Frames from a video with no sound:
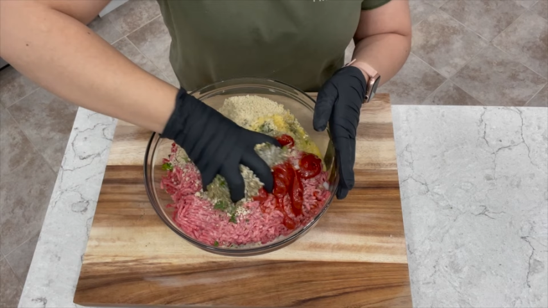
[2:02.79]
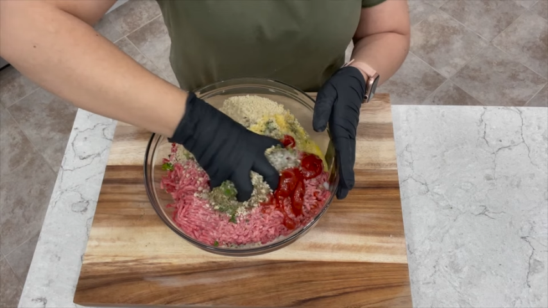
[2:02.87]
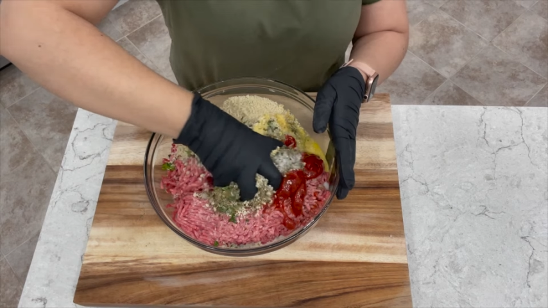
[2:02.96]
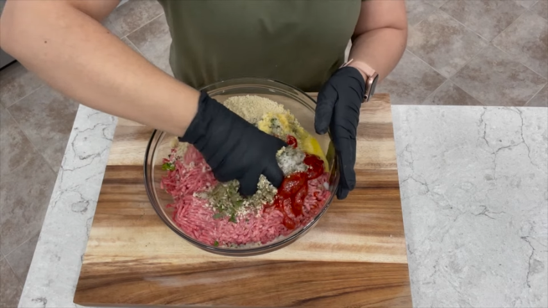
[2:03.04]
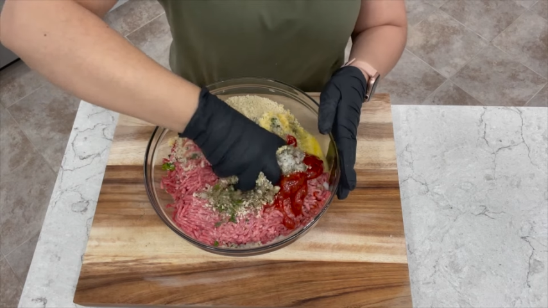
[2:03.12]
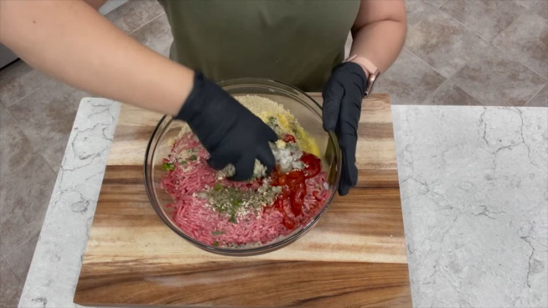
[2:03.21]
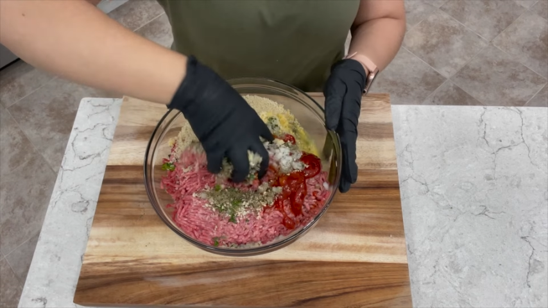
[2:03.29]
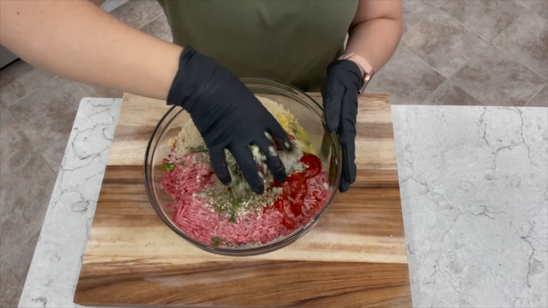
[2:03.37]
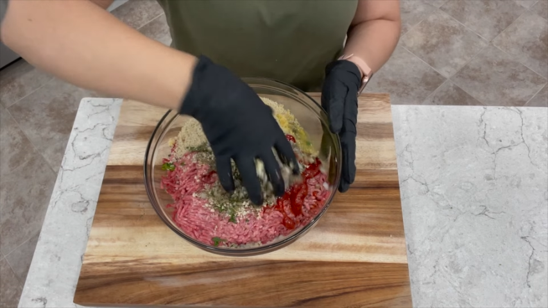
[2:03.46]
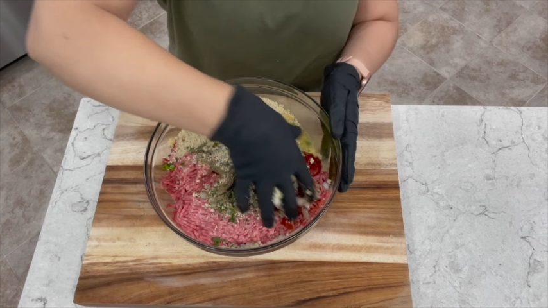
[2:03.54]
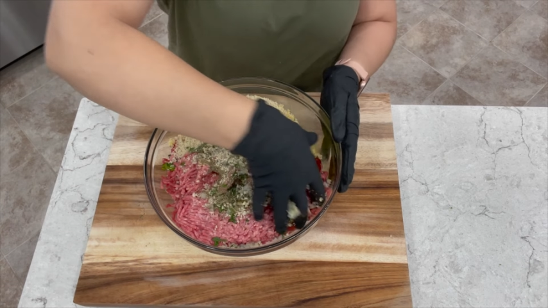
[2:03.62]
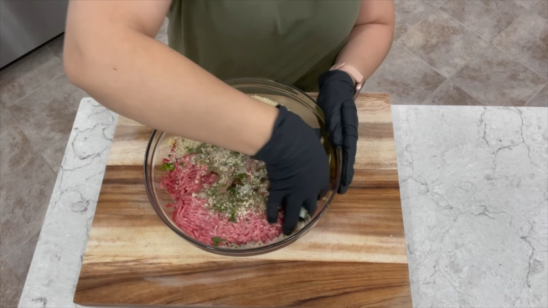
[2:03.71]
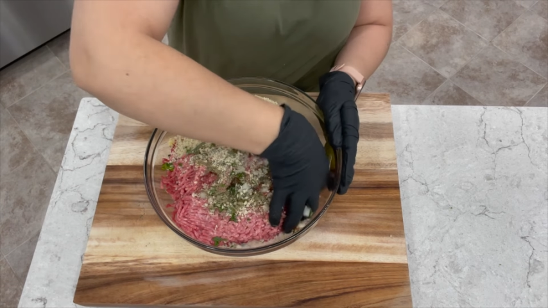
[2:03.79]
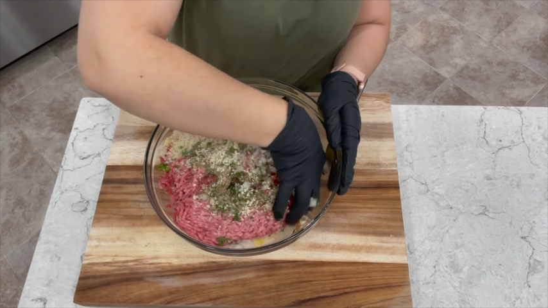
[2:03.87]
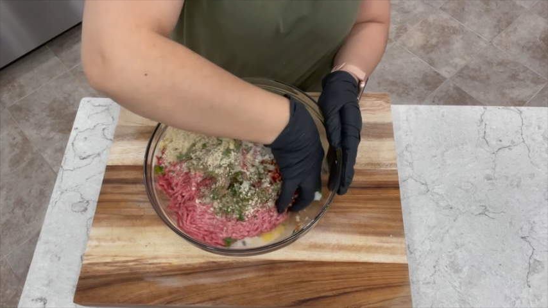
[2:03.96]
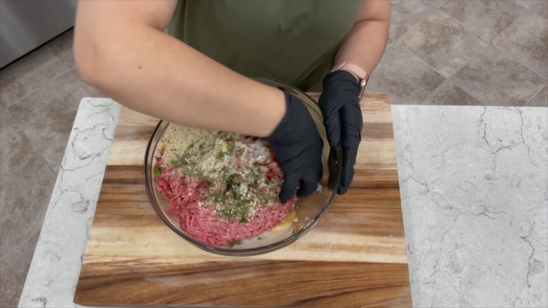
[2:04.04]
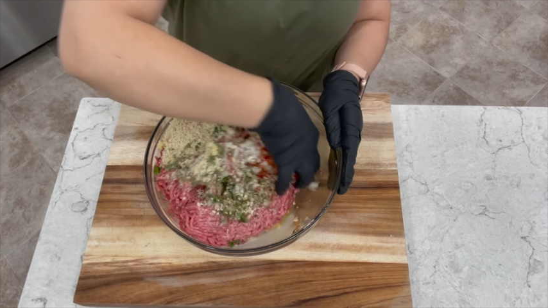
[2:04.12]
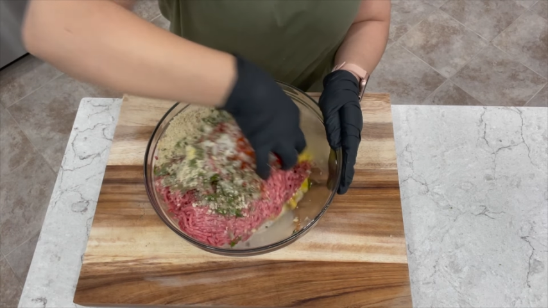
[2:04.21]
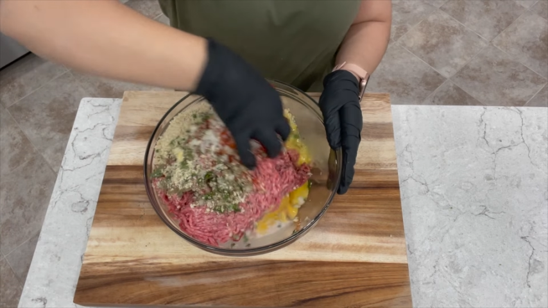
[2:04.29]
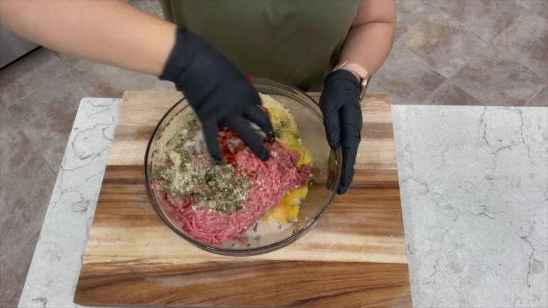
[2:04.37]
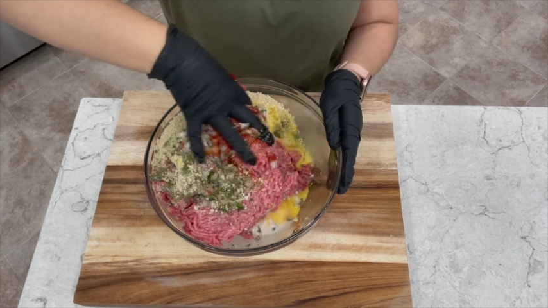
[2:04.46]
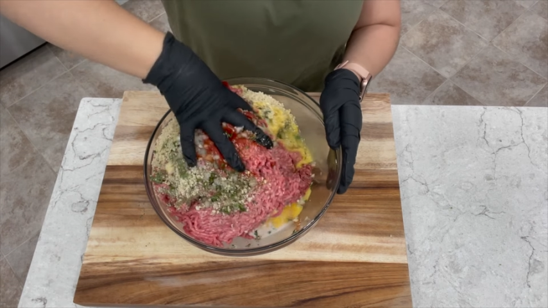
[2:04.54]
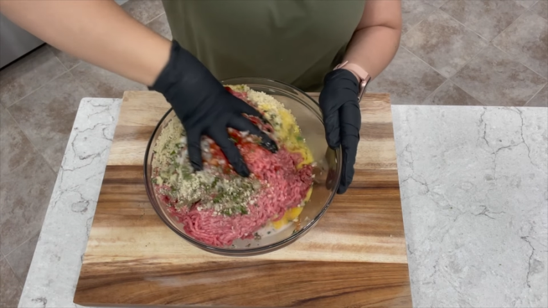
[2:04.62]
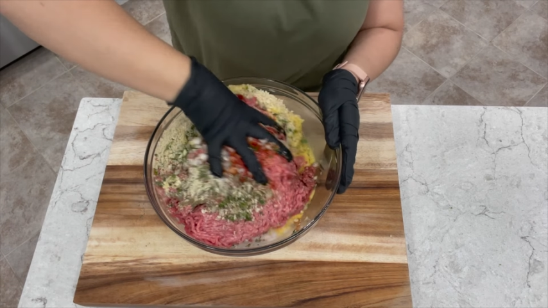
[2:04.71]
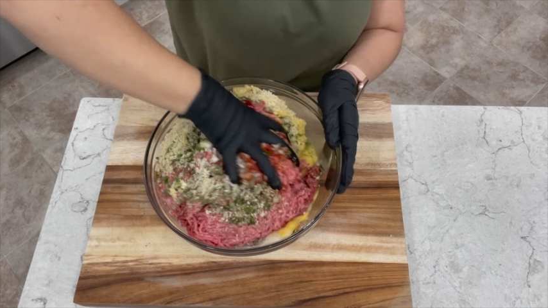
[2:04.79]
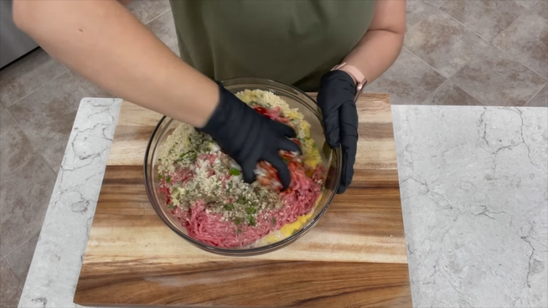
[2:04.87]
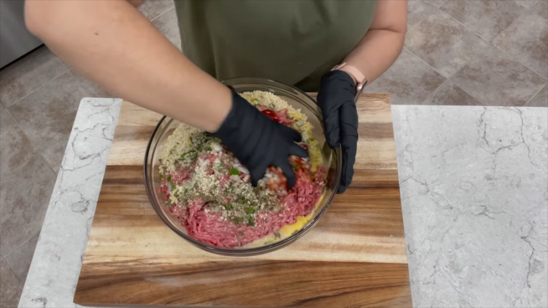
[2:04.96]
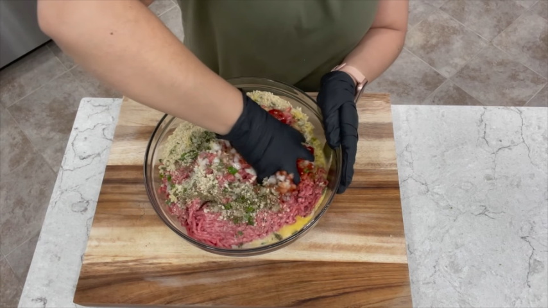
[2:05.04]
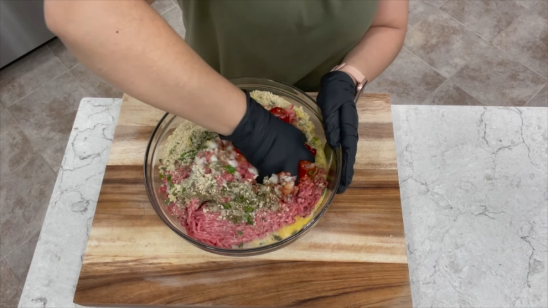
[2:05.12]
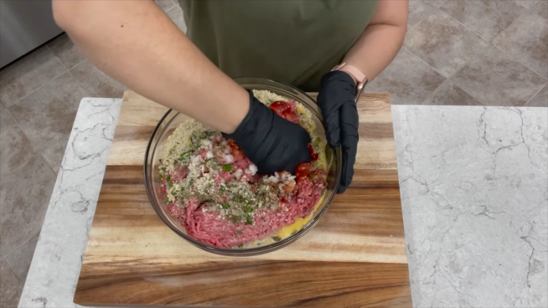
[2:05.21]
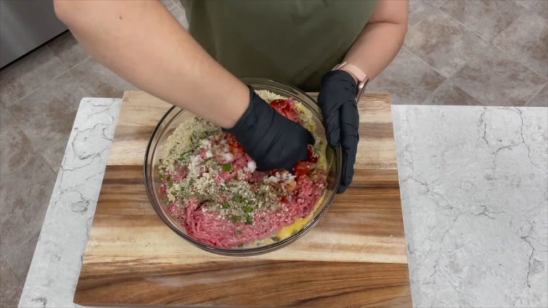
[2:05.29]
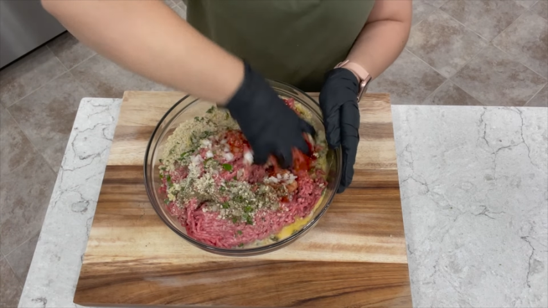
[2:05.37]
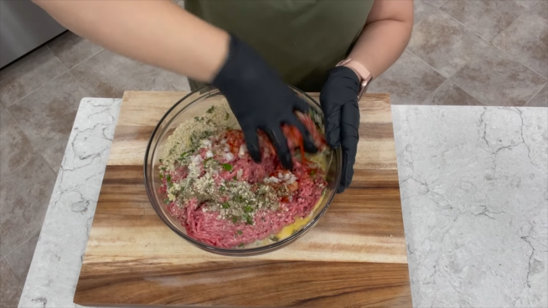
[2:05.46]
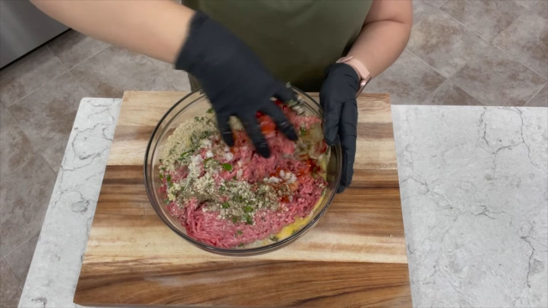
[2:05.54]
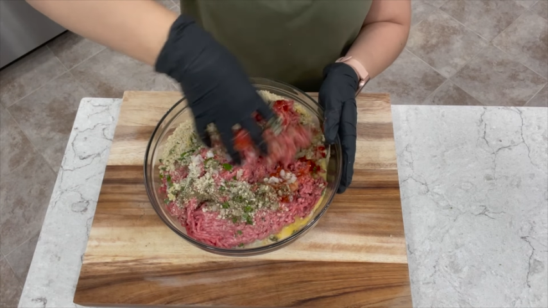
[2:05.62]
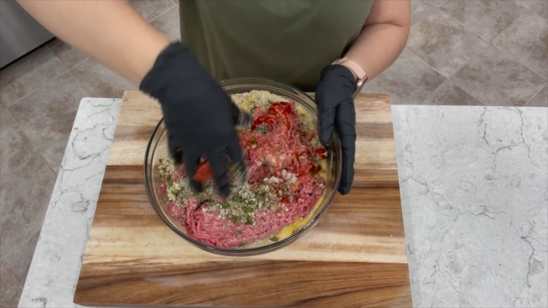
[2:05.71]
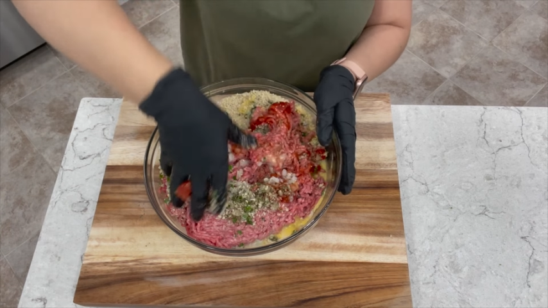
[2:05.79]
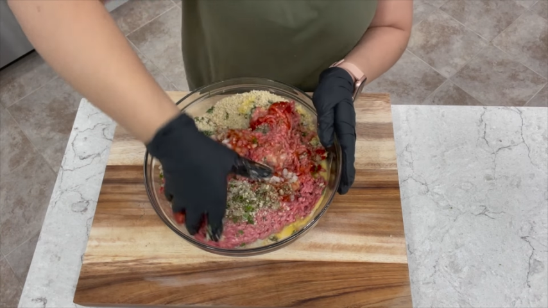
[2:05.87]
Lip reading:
No face is visible, so there are no lips to read.